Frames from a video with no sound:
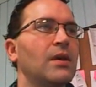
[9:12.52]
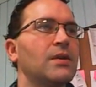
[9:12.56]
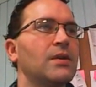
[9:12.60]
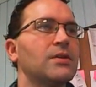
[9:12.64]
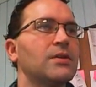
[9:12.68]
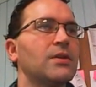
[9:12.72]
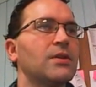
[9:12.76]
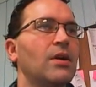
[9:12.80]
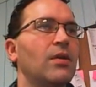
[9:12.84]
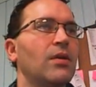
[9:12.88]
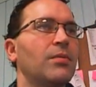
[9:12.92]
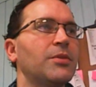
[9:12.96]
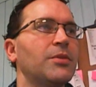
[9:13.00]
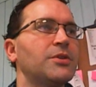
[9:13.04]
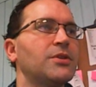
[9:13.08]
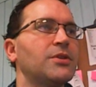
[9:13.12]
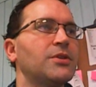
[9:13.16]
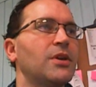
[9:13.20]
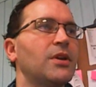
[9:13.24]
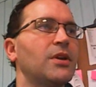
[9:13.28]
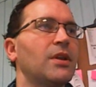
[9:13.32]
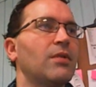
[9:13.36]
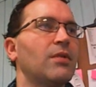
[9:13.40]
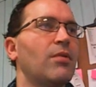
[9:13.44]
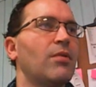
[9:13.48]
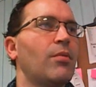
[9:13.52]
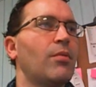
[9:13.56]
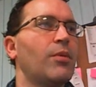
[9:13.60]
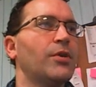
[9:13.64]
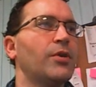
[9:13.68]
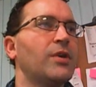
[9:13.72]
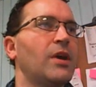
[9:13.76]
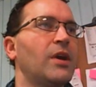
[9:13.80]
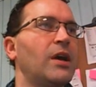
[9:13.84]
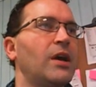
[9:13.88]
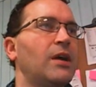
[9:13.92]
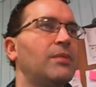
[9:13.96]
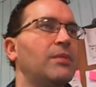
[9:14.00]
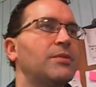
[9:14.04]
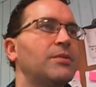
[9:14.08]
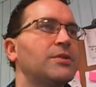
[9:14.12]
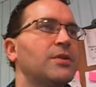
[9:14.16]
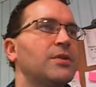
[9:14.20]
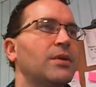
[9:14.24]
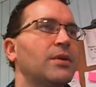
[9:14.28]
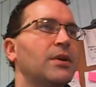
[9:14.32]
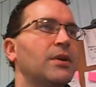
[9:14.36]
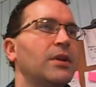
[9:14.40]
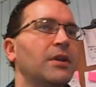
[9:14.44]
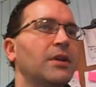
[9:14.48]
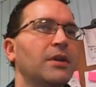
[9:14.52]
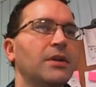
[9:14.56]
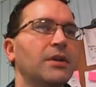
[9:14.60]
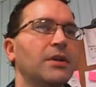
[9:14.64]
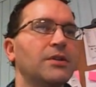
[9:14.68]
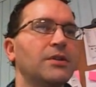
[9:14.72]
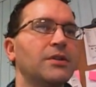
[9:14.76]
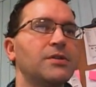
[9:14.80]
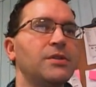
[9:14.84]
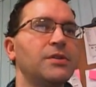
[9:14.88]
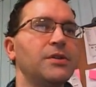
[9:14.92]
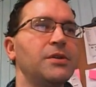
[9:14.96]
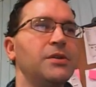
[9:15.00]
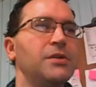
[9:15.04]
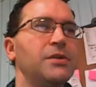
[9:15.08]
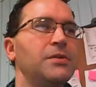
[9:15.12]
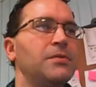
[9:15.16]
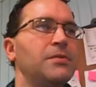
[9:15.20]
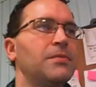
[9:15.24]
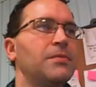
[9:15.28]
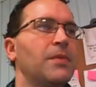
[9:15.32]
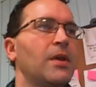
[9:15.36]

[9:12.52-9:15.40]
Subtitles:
So I'm going to show you that one more time. So I click Extrude,